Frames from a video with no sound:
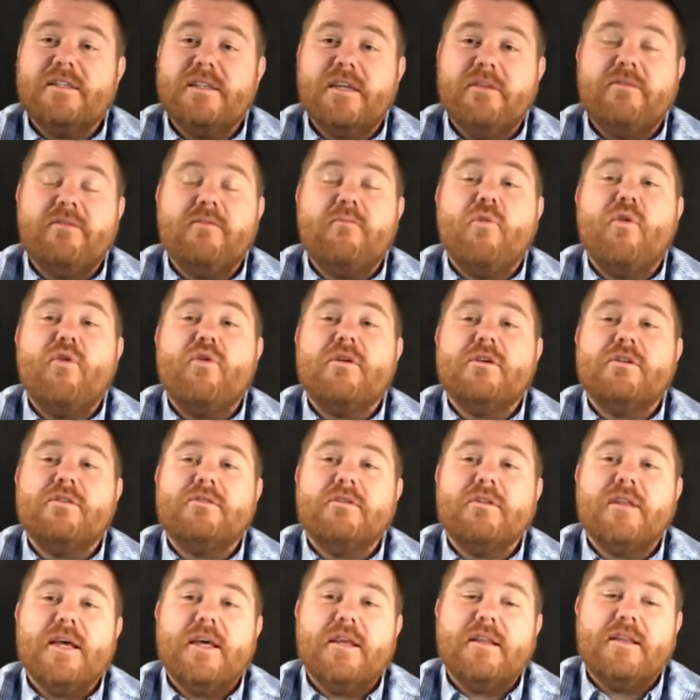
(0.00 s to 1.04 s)
even more
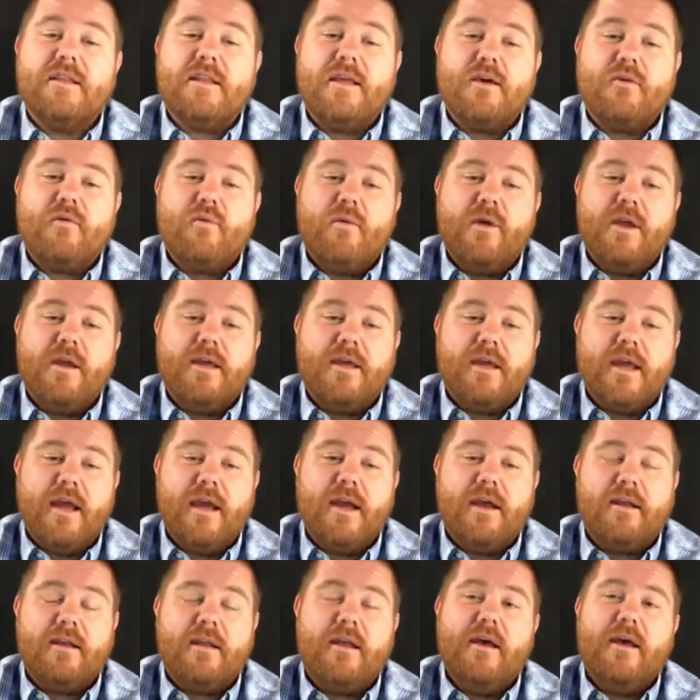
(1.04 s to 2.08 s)
so that we
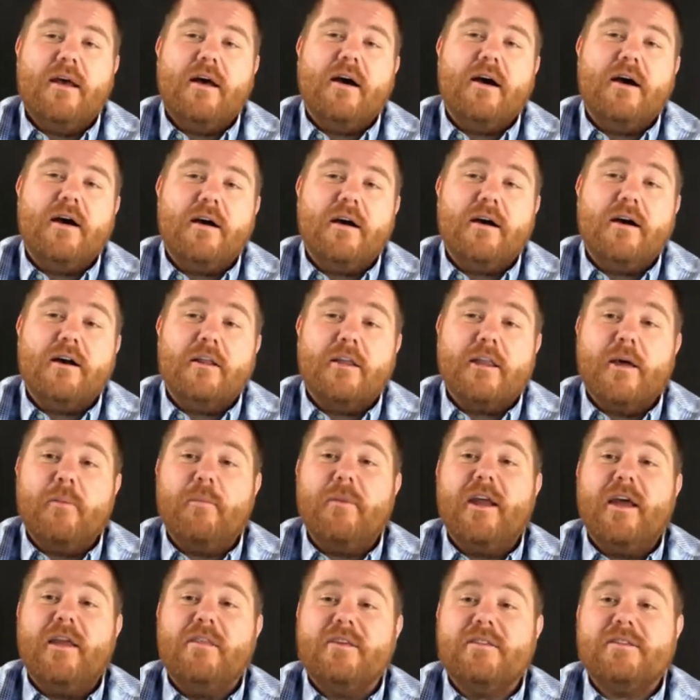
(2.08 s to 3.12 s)
can
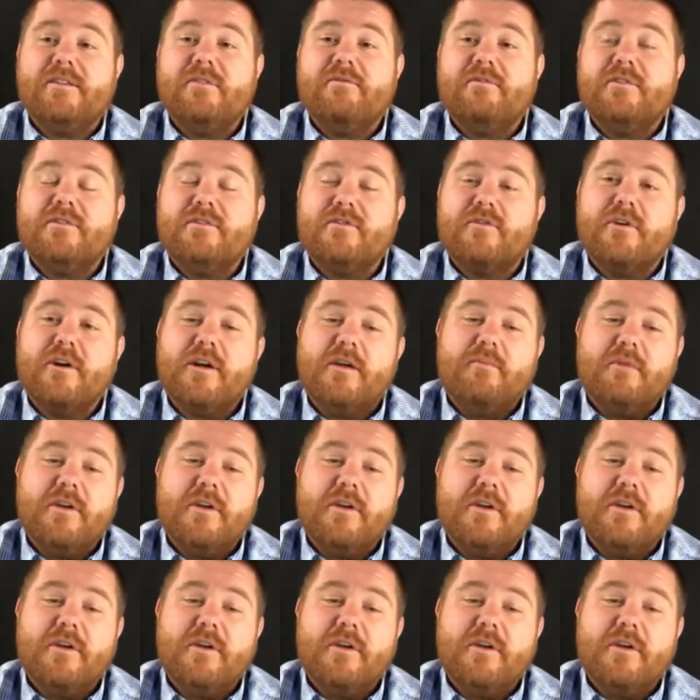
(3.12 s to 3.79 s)
eliminate this inventory,